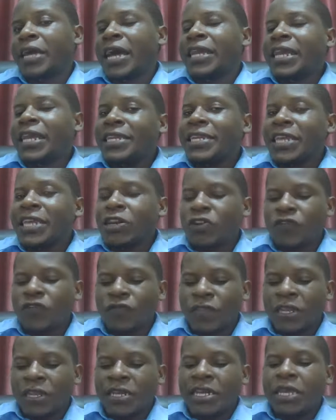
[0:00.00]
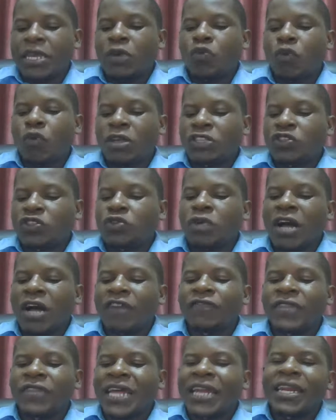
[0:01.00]
And at the end of the day, once you
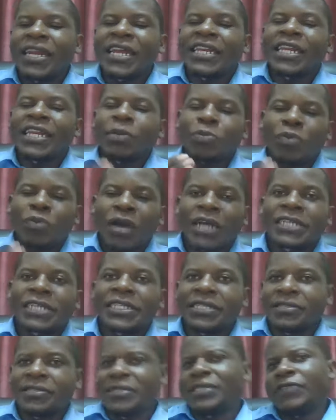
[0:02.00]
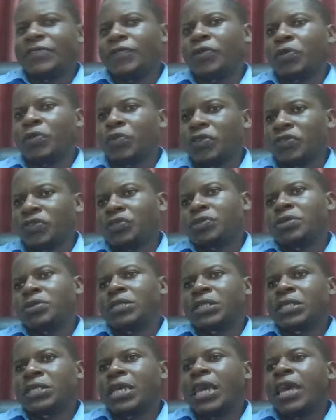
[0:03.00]
have done that and practiced several
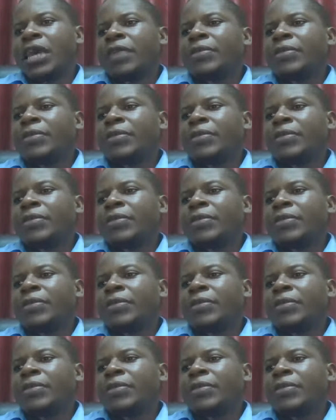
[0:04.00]
questions,